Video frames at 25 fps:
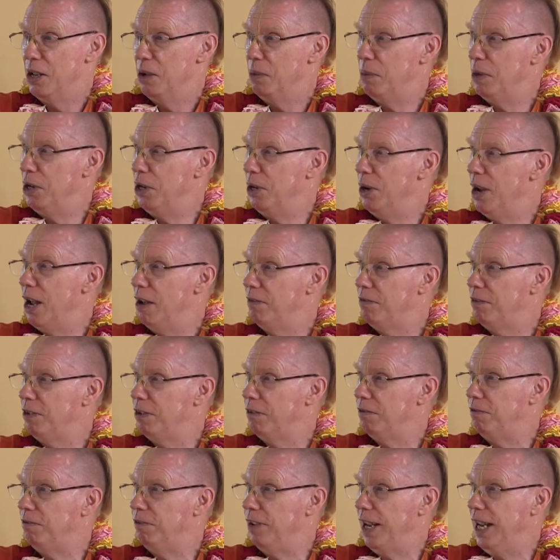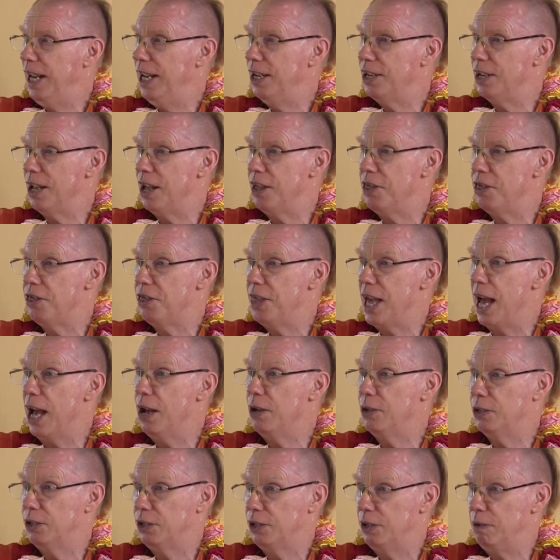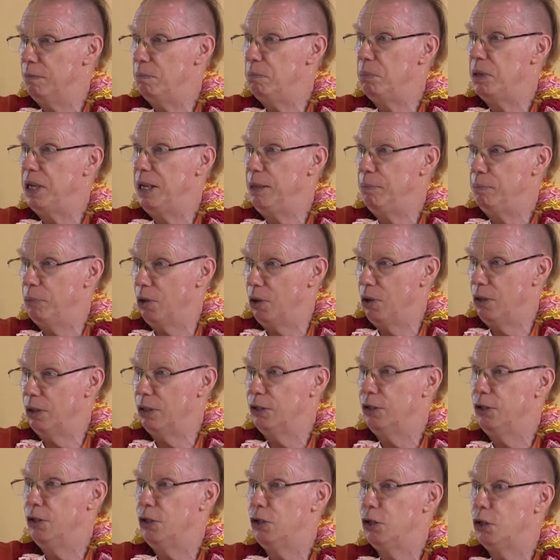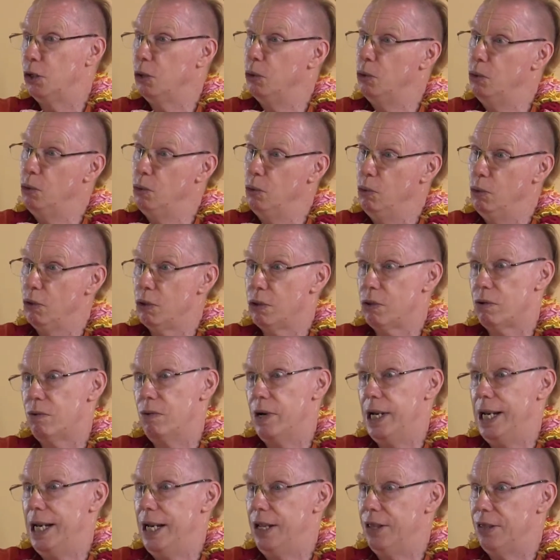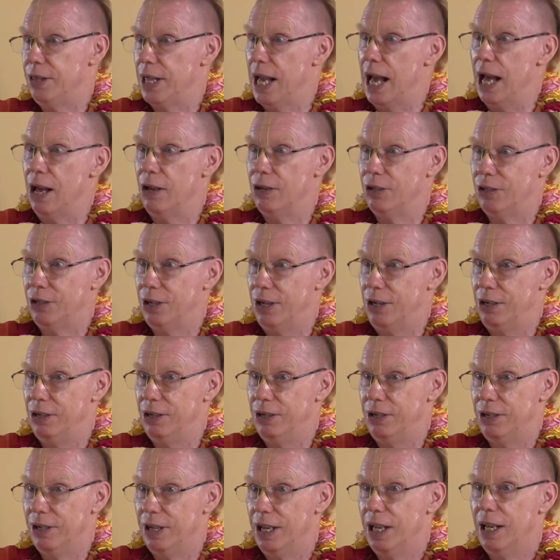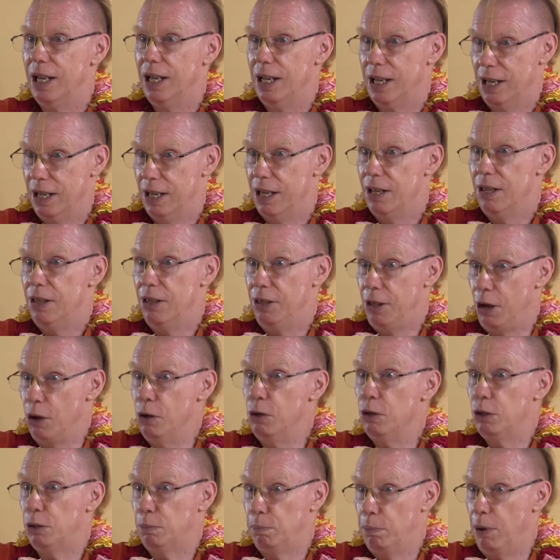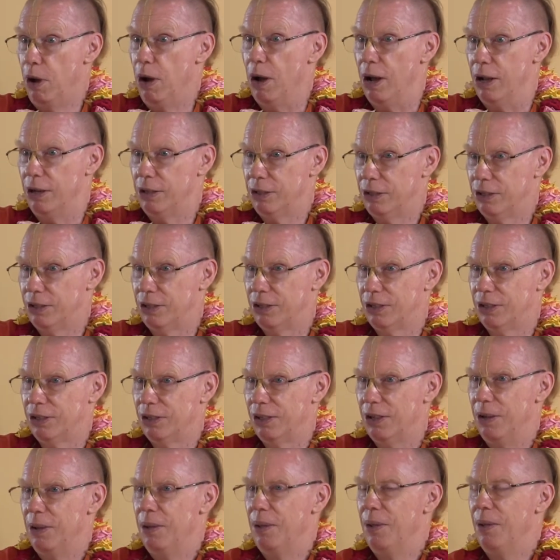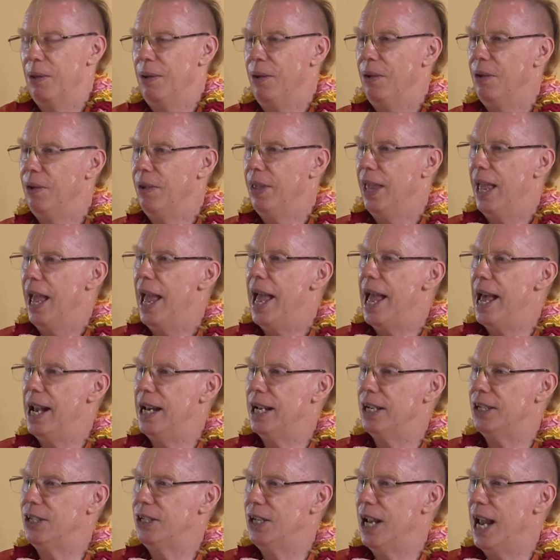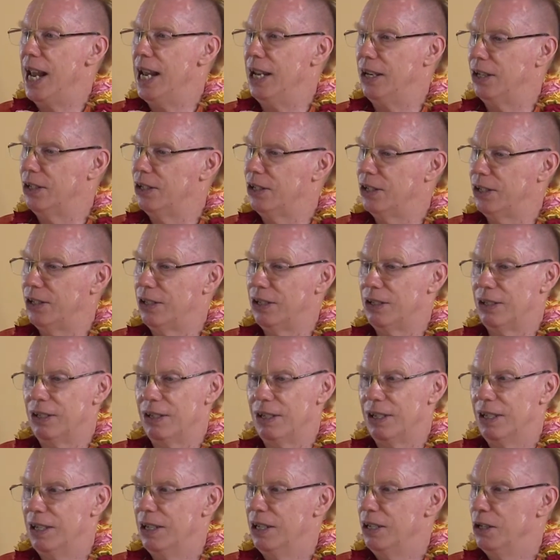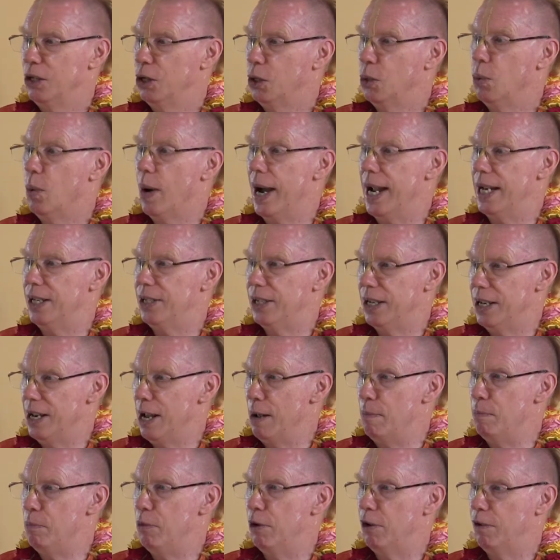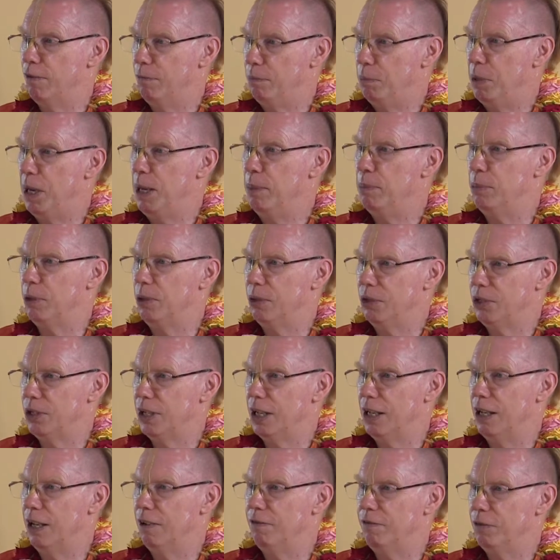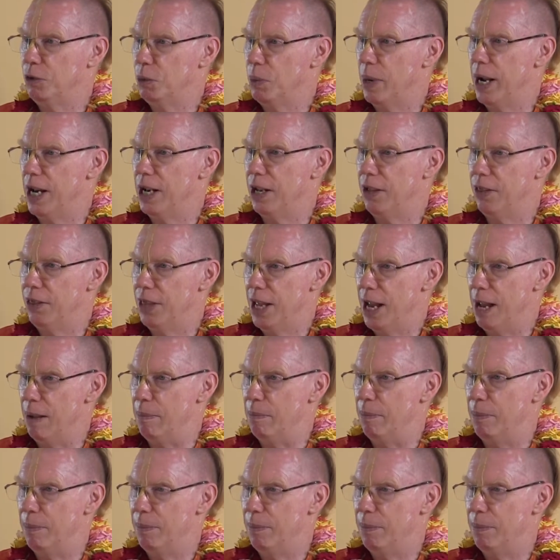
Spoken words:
When you have to feed 1,000 people, 2,000, 3,000, those pots. And it takes quite a number of people to lift one of them.